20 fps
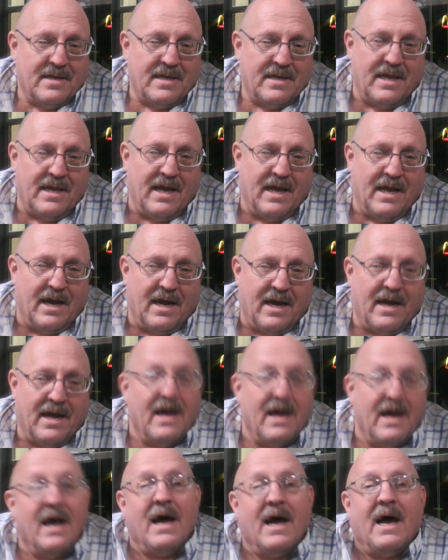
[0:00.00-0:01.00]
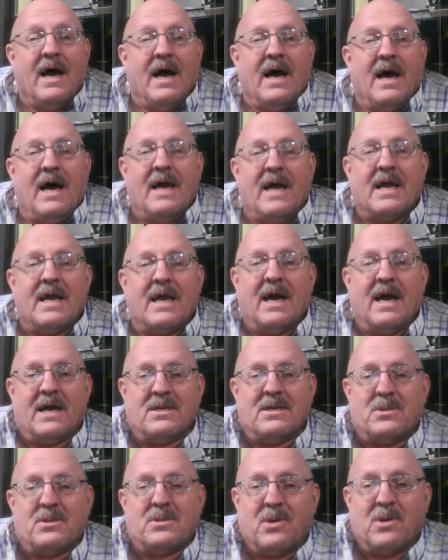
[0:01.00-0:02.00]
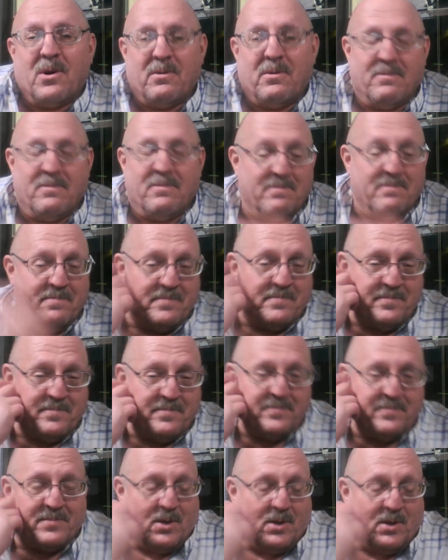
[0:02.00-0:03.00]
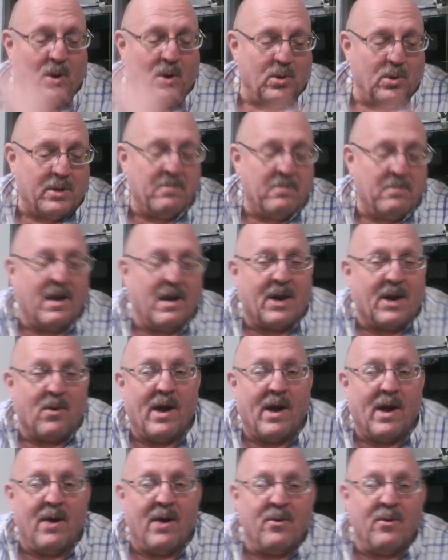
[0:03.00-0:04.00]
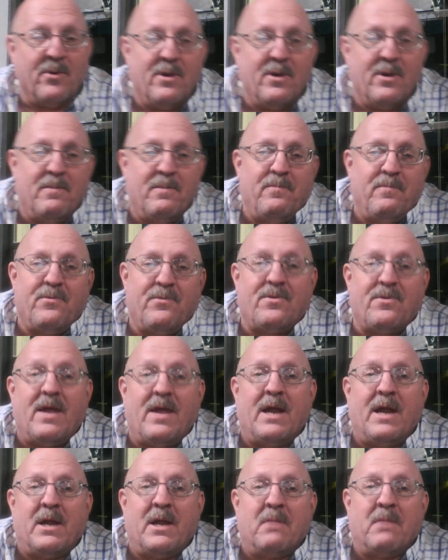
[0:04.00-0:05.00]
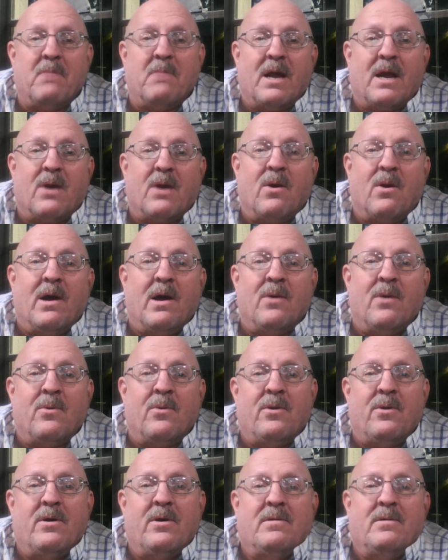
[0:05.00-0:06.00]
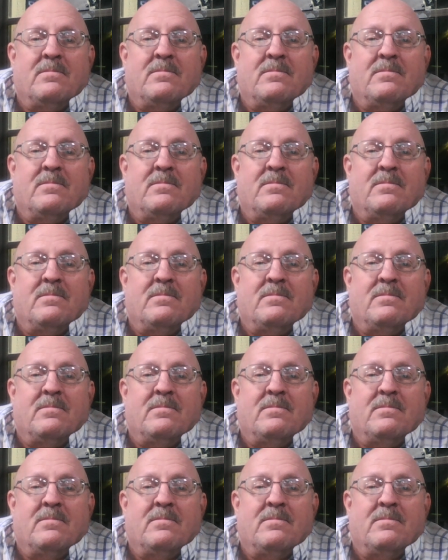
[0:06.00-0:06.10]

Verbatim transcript: yeah, I gotta start holding my ground, standing my ground.